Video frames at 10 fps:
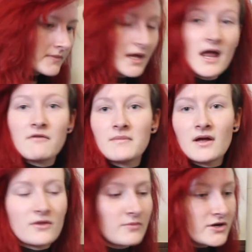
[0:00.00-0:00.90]
I have my
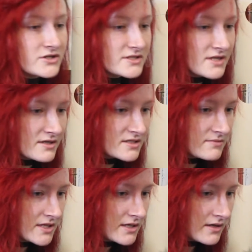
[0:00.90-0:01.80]
other brushes next to
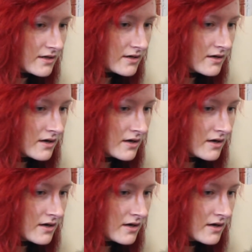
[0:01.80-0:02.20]
me here.